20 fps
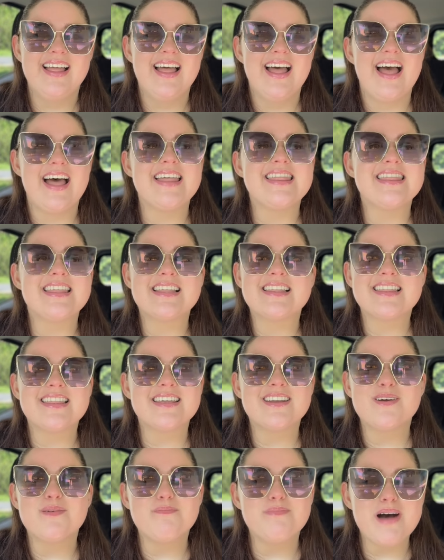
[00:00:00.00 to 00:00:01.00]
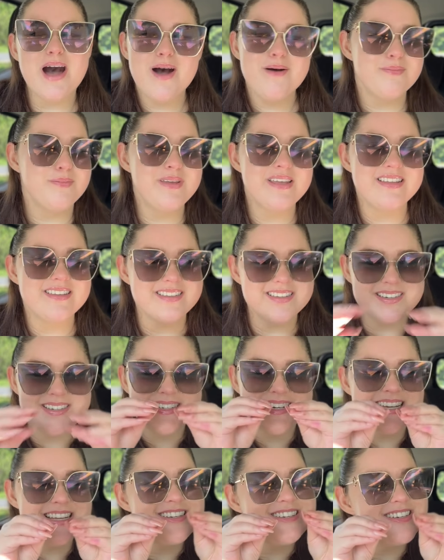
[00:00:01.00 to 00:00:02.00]
and the little puppies
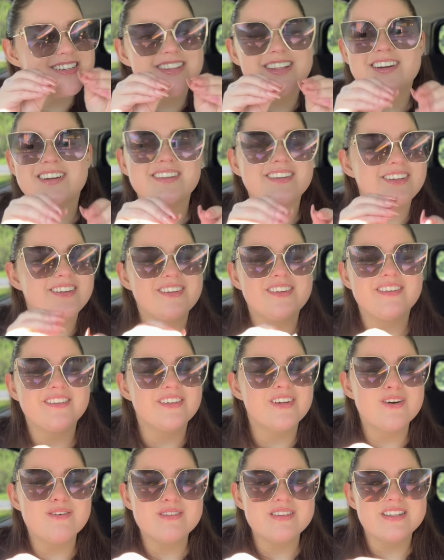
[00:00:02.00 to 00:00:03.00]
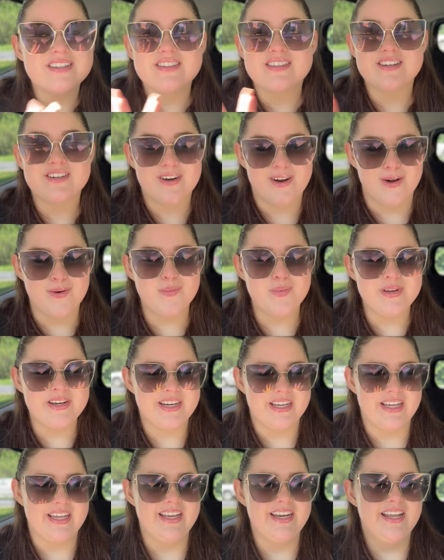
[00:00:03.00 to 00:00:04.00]
nudged their little noses and opened
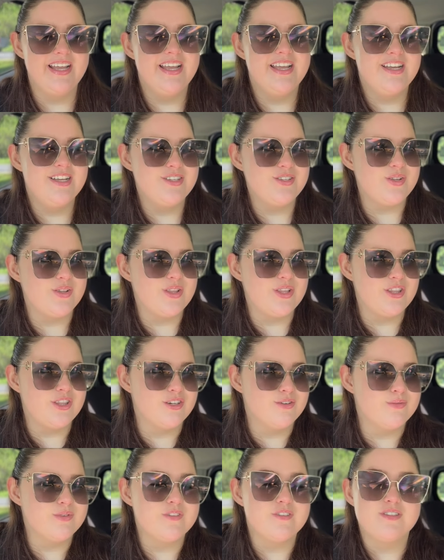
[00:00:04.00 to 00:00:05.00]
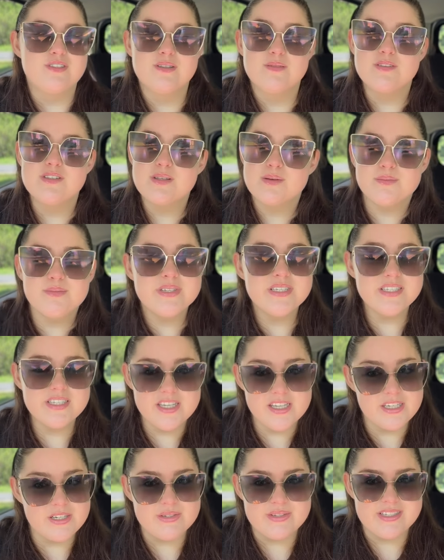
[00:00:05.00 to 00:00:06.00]
it, so then there was some
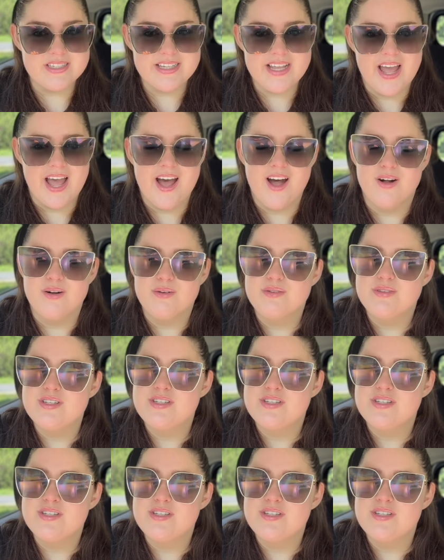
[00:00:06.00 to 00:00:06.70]
mosquitoes in the house.